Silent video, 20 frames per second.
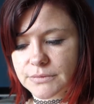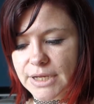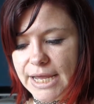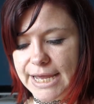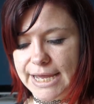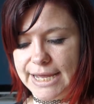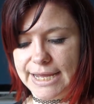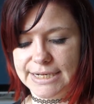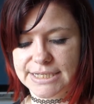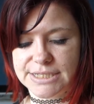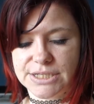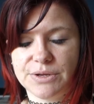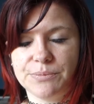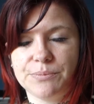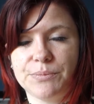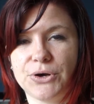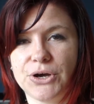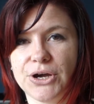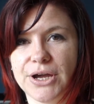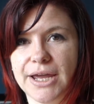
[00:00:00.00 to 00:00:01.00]
and
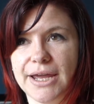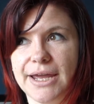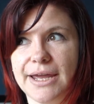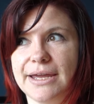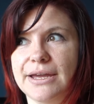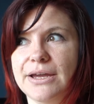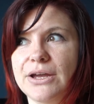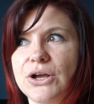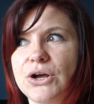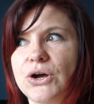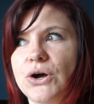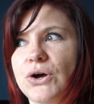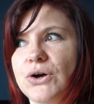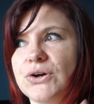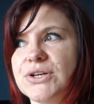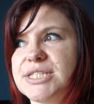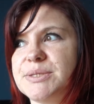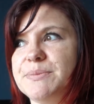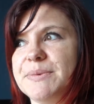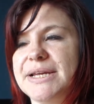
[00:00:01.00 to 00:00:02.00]
my
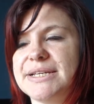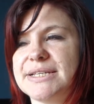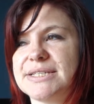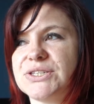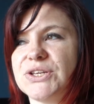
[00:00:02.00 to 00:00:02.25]
ostomy is a